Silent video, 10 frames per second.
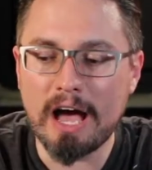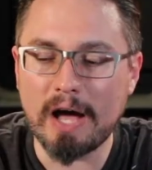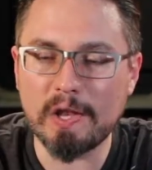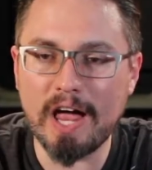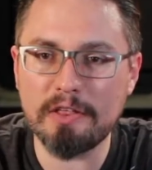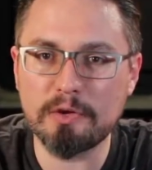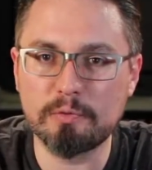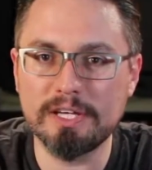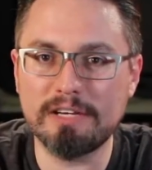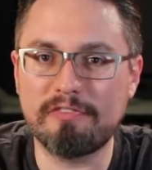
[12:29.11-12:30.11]
A lot of the
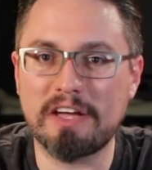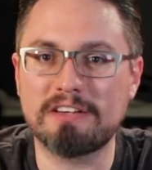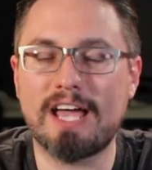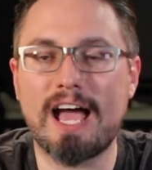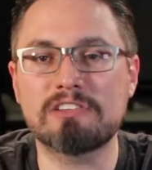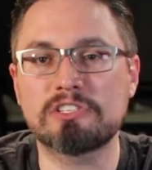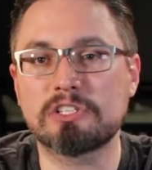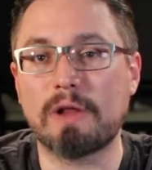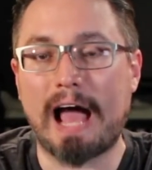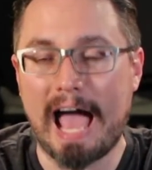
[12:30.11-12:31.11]
really
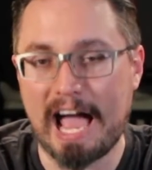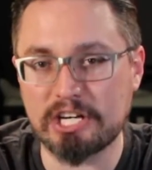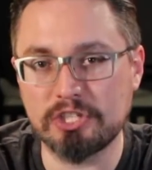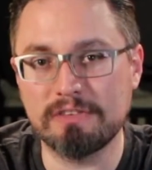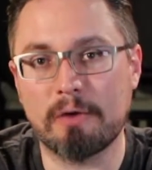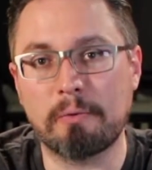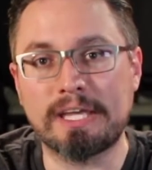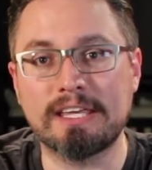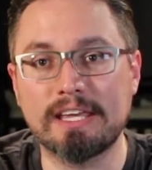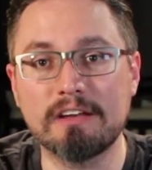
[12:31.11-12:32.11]
fantastical action that
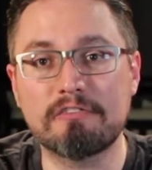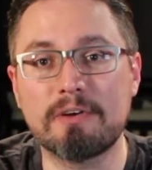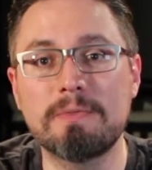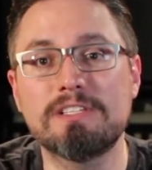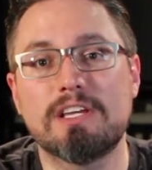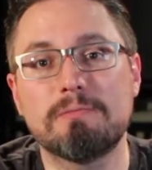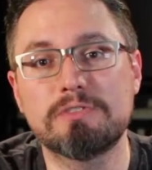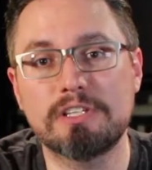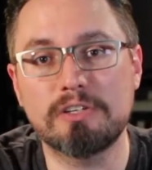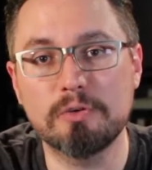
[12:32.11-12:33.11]
we get from these
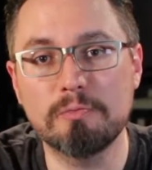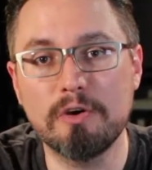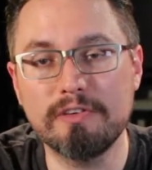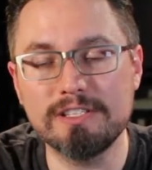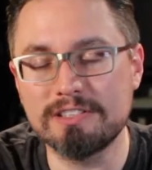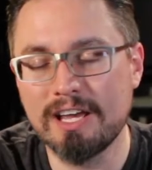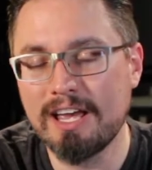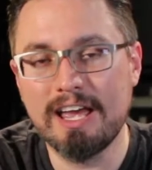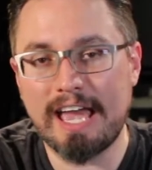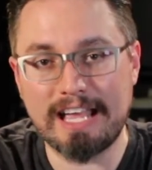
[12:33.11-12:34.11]
MCU movies,
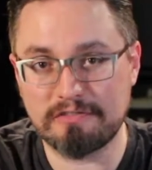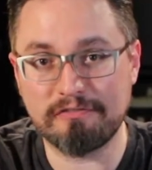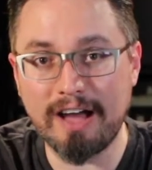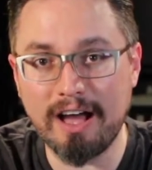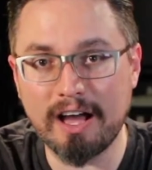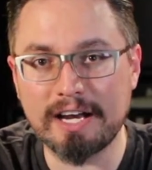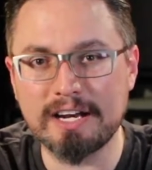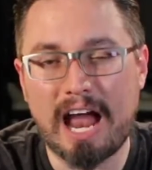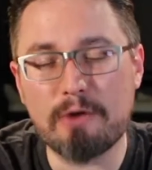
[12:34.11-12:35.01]
it's fine.